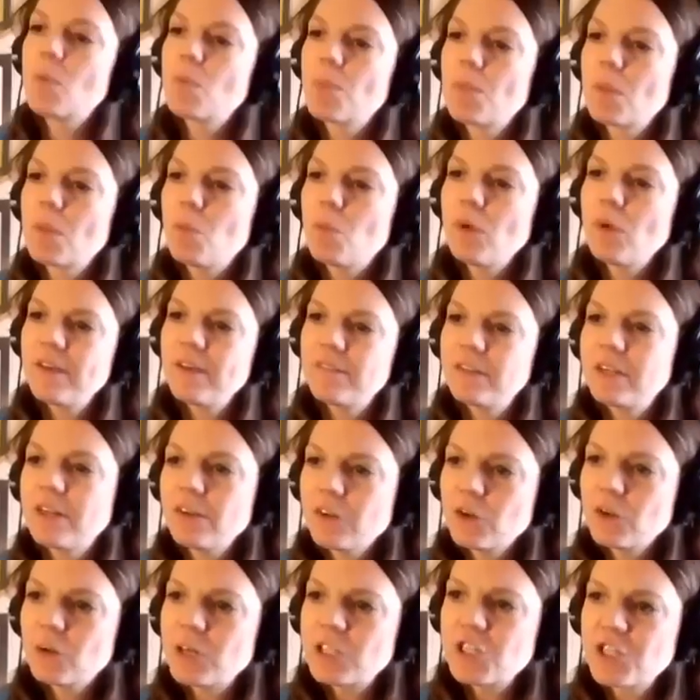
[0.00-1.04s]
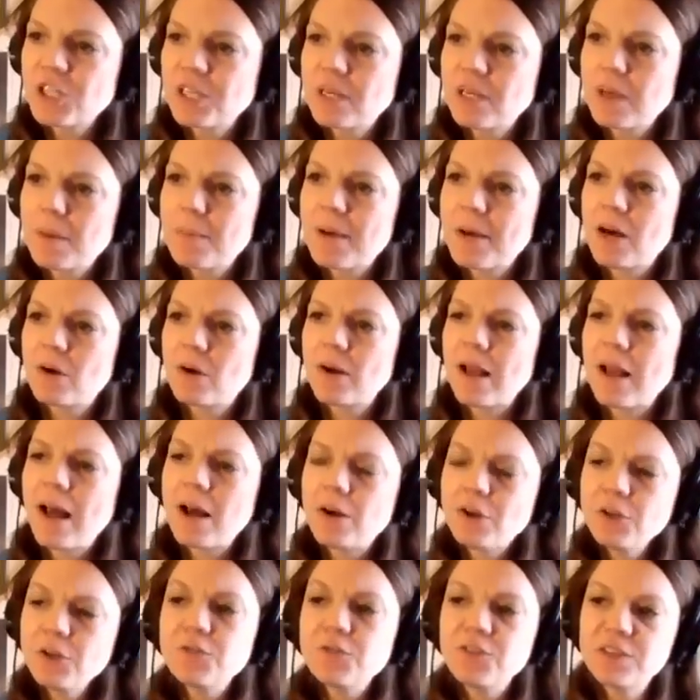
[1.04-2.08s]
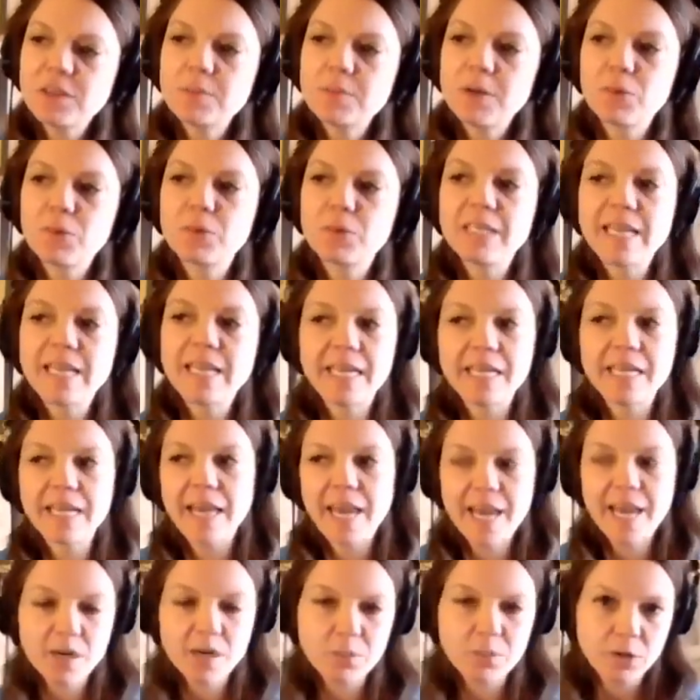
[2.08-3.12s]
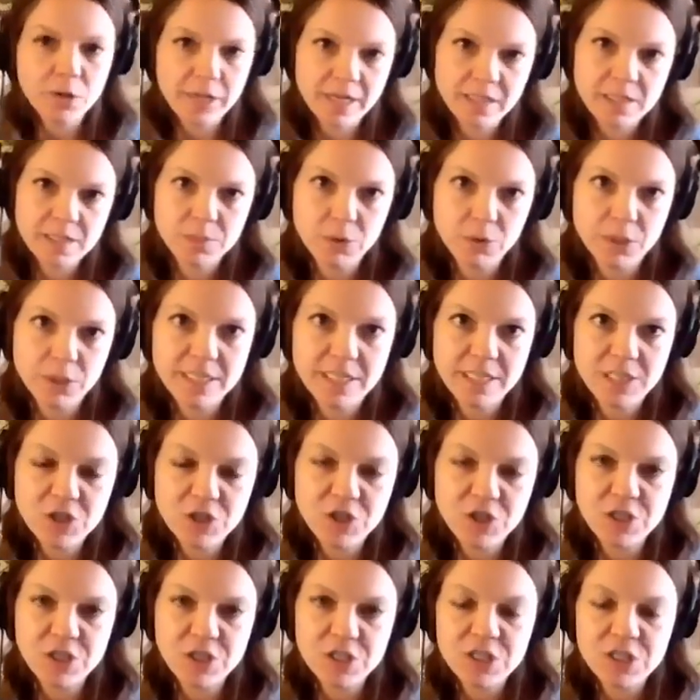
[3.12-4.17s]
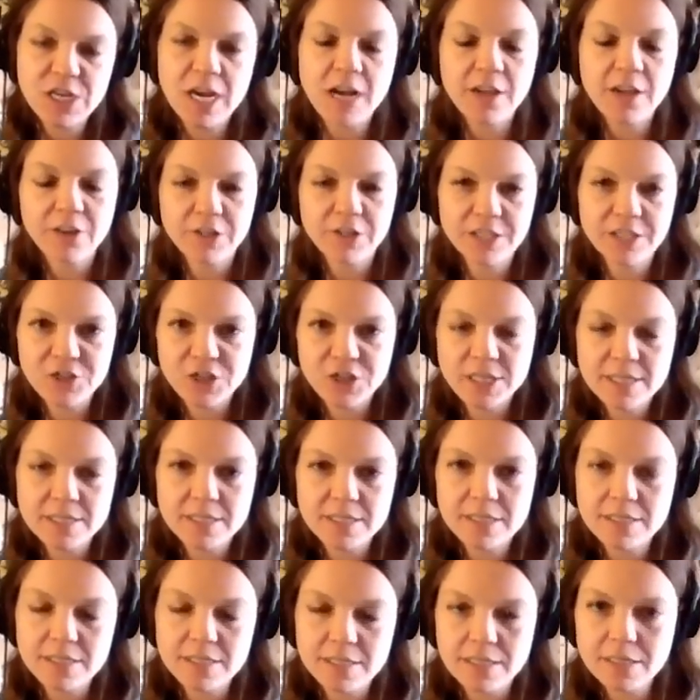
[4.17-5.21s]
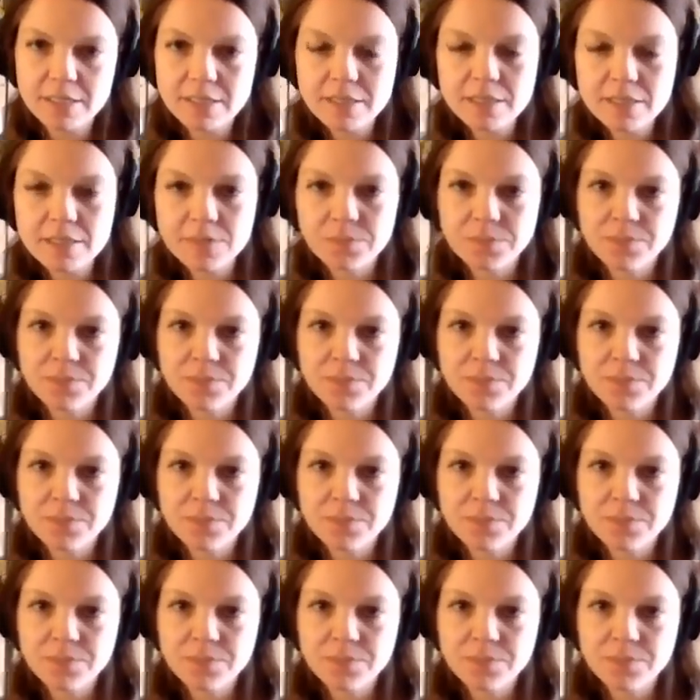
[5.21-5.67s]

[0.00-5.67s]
We have another question about how do you feel about relating animal exploitation to other injustices?